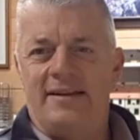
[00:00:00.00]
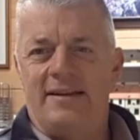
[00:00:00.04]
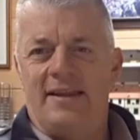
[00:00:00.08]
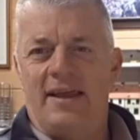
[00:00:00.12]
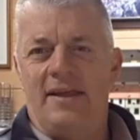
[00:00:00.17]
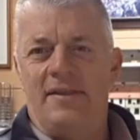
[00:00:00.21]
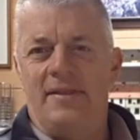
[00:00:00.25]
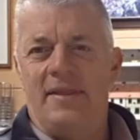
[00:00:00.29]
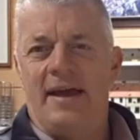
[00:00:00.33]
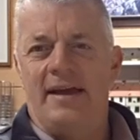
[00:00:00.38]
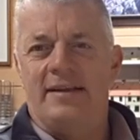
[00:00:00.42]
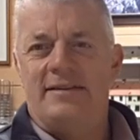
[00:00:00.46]

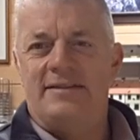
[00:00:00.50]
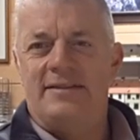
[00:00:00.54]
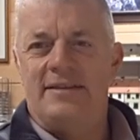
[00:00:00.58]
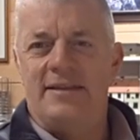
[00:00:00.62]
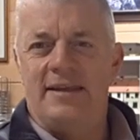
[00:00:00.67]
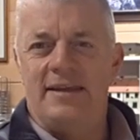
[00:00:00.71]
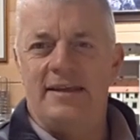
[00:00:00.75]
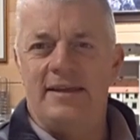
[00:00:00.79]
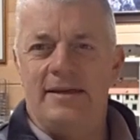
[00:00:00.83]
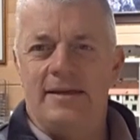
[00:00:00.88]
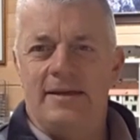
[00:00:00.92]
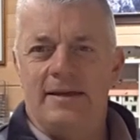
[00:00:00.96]
And that's
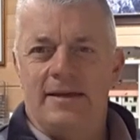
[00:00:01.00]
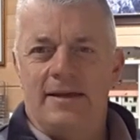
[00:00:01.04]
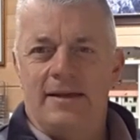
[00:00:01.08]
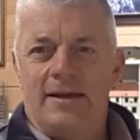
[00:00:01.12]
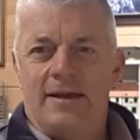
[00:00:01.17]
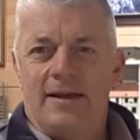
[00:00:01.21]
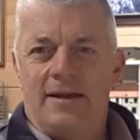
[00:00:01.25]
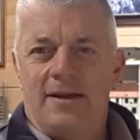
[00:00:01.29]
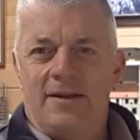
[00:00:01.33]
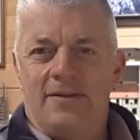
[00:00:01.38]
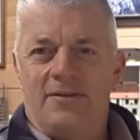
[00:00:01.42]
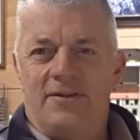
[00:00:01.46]

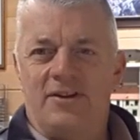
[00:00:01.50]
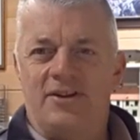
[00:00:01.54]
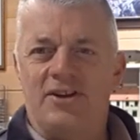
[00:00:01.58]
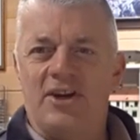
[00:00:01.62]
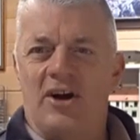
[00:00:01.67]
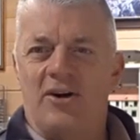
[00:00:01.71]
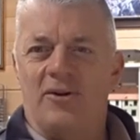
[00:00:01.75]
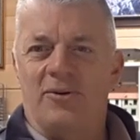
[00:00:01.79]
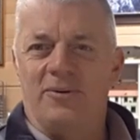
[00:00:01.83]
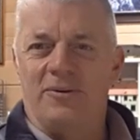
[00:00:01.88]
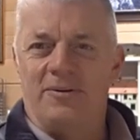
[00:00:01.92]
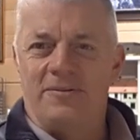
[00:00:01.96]
the
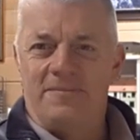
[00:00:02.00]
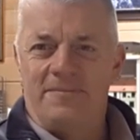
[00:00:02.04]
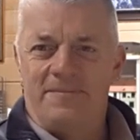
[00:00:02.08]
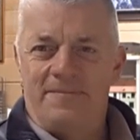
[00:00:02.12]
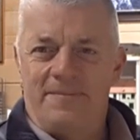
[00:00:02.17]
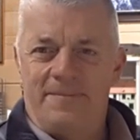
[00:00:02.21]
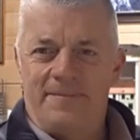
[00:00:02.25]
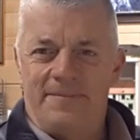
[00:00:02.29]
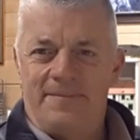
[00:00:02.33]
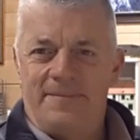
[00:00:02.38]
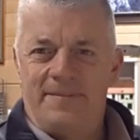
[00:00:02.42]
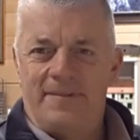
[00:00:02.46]
goal,
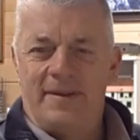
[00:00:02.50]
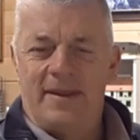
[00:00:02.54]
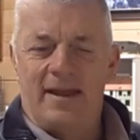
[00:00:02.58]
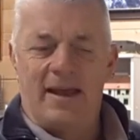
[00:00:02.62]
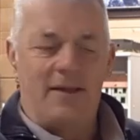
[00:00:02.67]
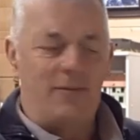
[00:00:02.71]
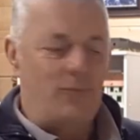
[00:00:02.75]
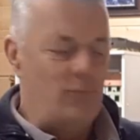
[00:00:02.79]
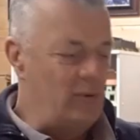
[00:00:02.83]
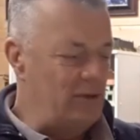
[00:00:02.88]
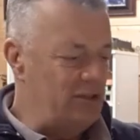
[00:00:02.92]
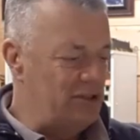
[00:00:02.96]

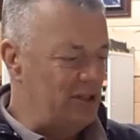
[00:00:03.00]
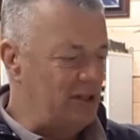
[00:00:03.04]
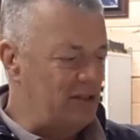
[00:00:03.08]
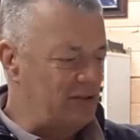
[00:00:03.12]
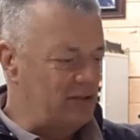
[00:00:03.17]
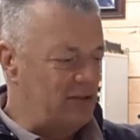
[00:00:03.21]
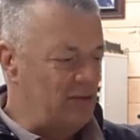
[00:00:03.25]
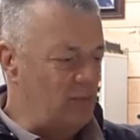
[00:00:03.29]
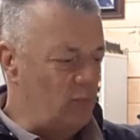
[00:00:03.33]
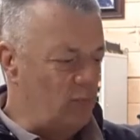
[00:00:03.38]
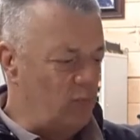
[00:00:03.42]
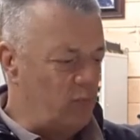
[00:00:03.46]
and which
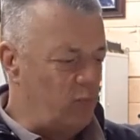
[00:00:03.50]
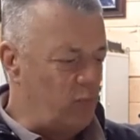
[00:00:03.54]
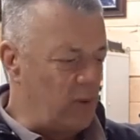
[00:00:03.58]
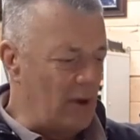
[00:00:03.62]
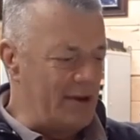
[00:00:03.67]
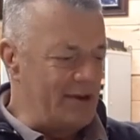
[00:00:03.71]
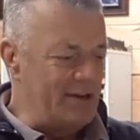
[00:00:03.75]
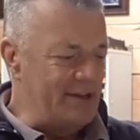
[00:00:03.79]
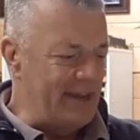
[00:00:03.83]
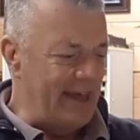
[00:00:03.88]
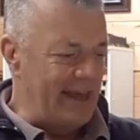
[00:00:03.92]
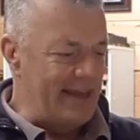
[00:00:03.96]

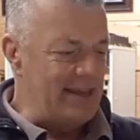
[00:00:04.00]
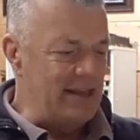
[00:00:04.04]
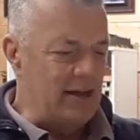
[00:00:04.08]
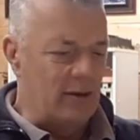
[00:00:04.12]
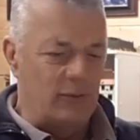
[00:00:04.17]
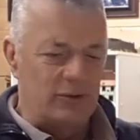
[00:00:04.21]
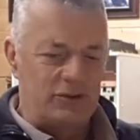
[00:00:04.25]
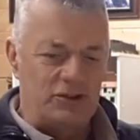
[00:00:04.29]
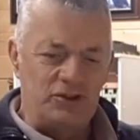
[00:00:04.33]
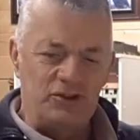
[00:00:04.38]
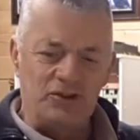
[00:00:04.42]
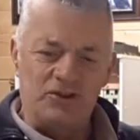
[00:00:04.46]
one day
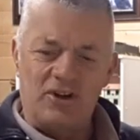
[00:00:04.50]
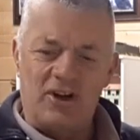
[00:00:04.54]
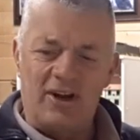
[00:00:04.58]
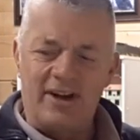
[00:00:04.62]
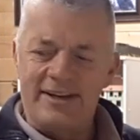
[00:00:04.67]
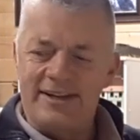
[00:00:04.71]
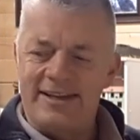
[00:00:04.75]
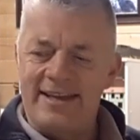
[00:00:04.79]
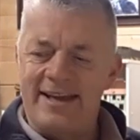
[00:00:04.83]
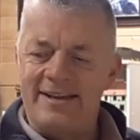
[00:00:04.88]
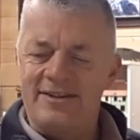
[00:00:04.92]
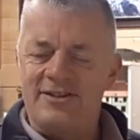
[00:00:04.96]
I'll try
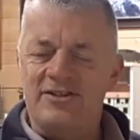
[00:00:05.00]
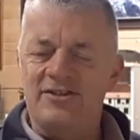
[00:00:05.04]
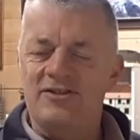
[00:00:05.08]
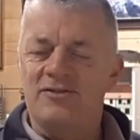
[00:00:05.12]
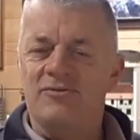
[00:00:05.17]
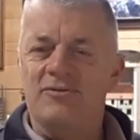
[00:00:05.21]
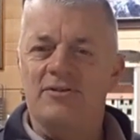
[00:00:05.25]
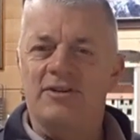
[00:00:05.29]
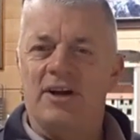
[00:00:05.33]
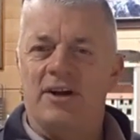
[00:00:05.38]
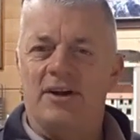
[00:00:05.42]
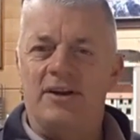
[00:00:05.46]
and get to
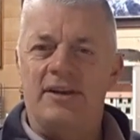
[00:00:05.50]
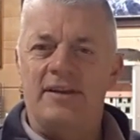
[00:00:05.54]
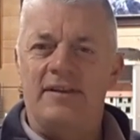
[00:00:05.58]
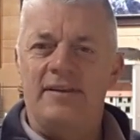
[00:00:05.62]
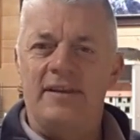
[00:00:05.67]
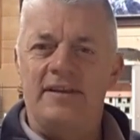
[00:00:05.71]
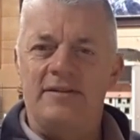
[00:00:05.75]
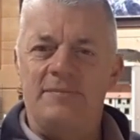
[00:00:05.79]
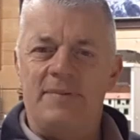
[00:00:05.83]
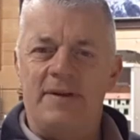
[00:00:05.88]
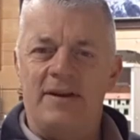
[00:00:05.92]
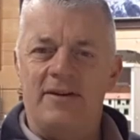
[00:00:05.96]
regarding
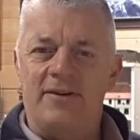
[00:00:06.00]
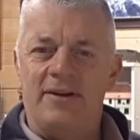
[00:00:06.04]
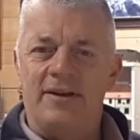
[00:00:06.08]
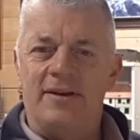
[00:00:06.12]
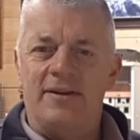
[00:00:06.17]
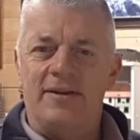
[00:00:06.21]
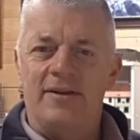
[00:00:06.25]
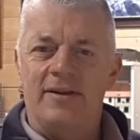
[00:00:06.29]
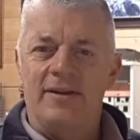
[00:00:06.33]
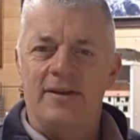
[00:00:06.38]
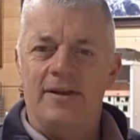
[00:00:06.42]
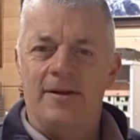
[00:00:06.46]
this period.
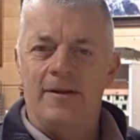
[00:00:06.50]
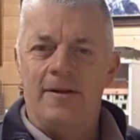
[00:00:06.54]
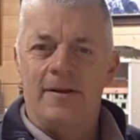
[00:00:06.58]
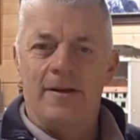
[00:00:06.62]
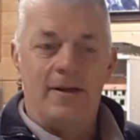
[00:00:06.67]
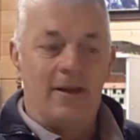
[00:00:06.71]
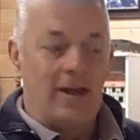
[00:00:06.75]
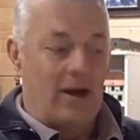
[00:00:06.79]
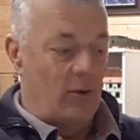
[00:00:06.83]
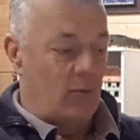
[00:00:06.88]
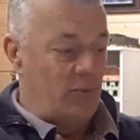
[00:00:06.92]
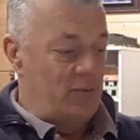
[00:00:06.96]

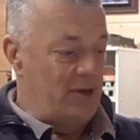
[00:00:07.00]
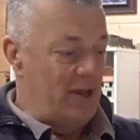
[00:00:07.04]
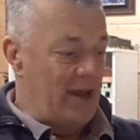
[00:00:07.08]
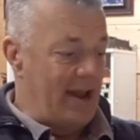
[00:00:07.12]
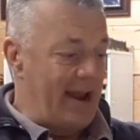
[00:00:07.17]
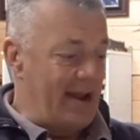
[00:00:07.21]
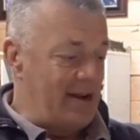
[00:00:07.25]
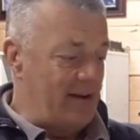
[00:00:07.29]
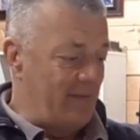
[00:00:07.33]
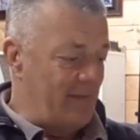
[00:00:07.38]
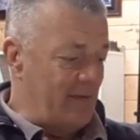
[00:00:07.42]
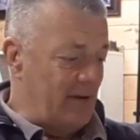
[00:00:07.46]
I wouldn't know
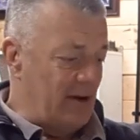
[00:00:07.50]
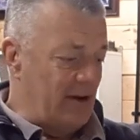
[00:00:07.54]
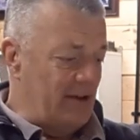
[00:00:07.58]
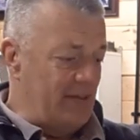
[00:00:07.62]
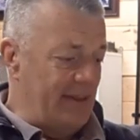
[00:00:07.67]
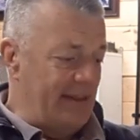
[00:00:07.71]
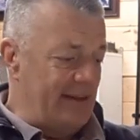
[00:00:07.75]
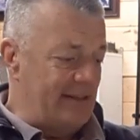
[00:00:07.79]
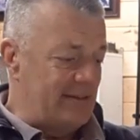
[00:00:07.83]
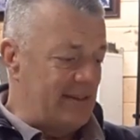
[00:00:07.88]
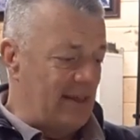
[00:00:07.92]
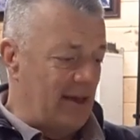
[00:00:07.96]
how to fight
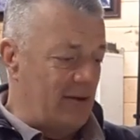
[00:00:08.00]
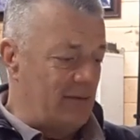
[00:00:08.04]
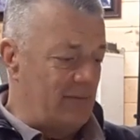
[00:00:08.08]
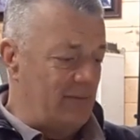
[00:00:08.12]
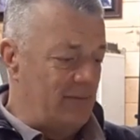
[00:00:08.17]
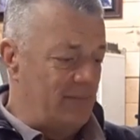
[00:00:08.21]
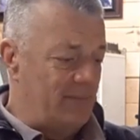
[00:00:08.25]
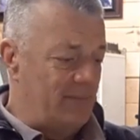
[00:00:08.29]
these though.